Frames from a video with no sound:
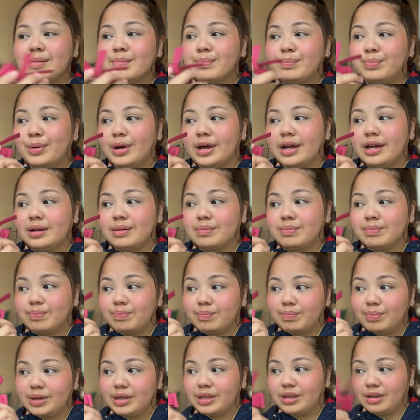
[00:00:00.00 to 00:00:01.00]
but
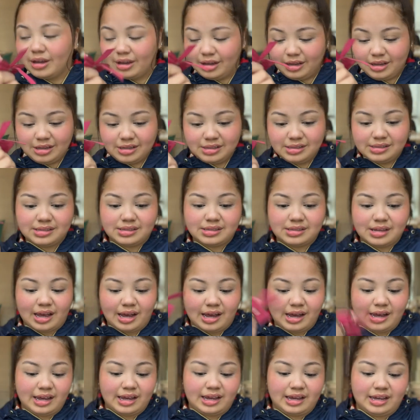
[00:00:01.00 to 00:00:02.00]
because
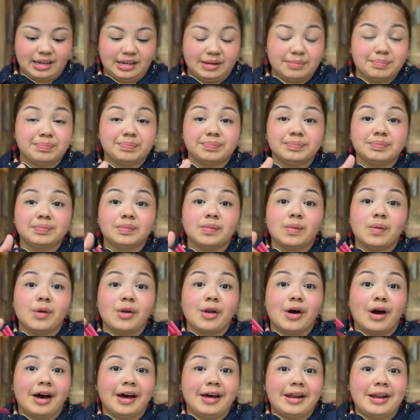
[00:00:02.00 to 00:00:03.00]
I'm
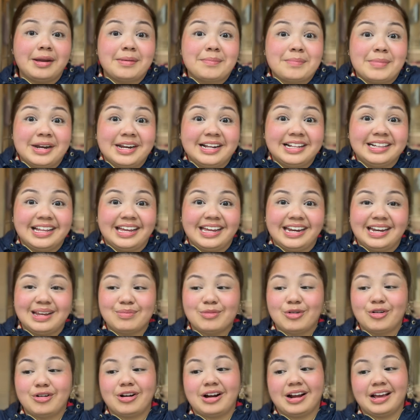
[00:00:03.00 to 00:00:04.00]
not in Manila
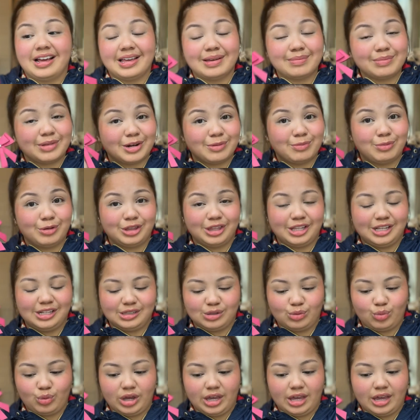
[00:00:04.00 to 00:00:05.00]
anymore, I am gonna put these
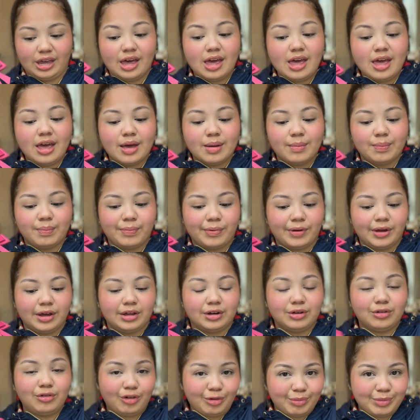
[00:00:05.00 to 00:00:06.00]
away.
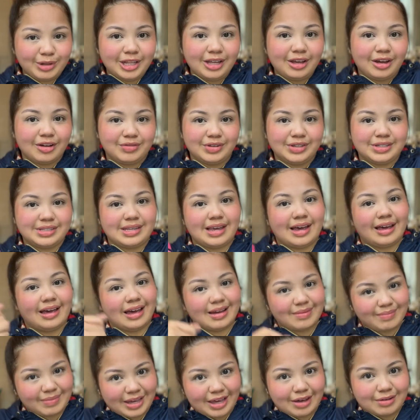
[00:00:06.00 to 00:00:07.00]
But normally, obviously, I
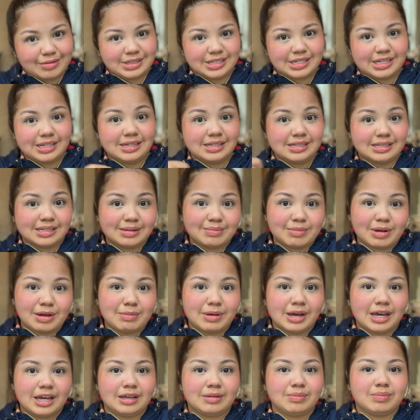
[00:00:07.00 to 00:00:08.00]
have my house keys in my
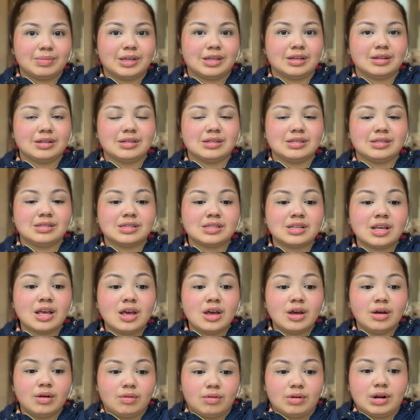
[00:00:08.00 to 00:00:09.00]
bag because
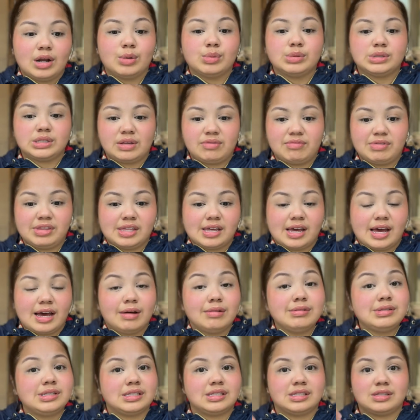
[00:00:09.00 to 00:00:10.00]
when I was leaving the
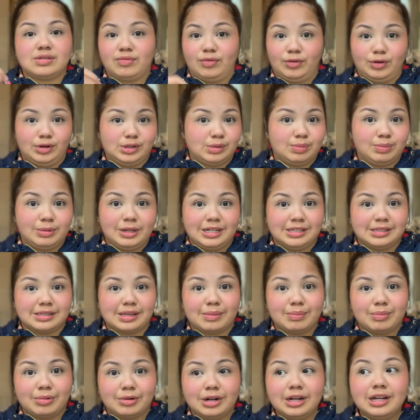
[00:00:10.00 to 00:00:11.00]
house, it's the first place I
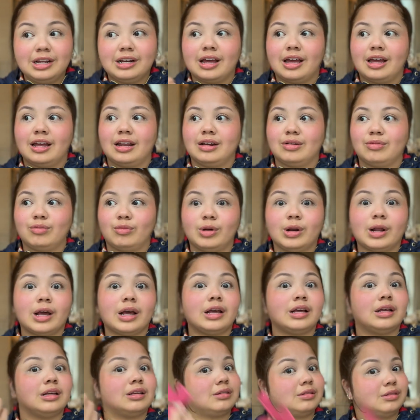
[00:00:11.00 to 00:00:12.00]
put it. And when
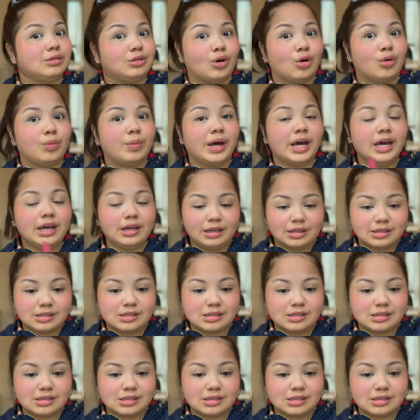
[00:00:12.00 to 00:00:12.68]
I go back,